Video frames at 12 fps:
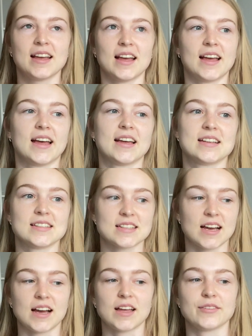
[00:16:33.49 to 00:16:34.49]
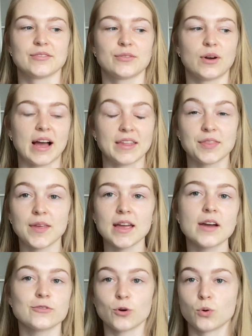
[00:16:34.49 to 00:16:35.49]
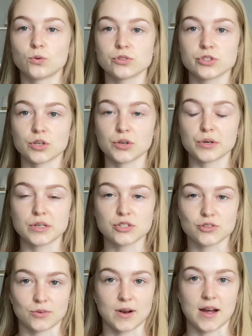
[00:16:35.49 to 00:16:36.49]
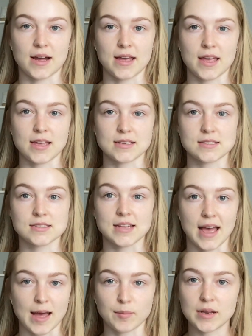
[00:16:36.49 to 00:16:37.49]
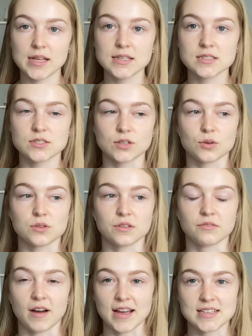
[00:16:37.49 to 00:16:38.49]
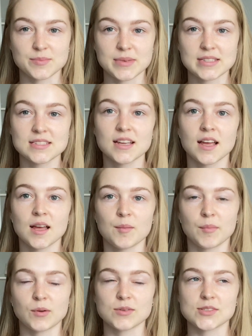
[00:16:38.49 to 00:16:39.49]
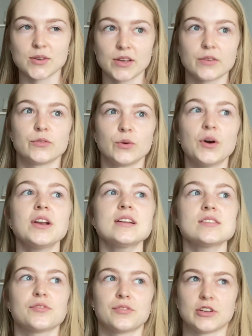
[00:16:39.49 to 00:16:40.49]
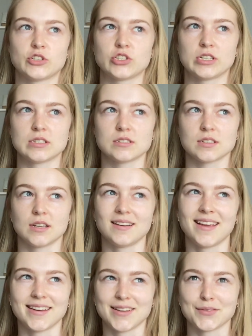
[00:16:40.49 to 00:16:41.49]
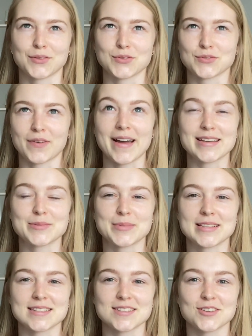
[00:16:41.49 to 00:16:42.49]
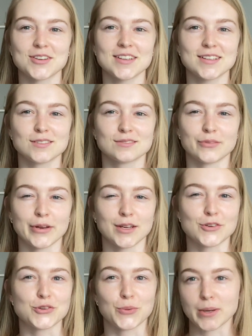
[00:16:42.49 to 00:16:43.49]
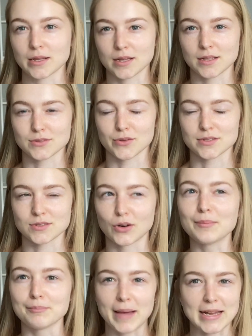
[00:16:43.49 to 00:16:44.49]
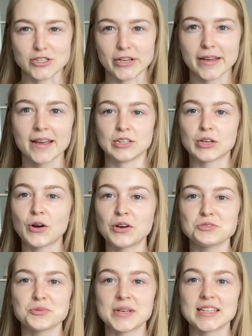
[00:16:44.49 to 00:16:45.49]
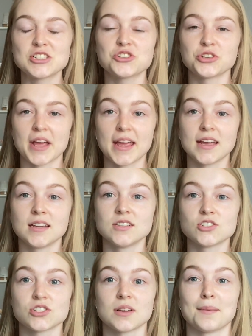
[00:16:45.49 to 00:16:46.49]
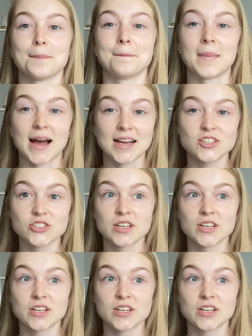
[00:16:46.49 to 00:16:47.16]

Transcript: And I think I've also tried tablets, so the vitamins, but also if you're not deficient in any of those vitamins, it's not going to really do anything, so it's not magic. You can't really change much.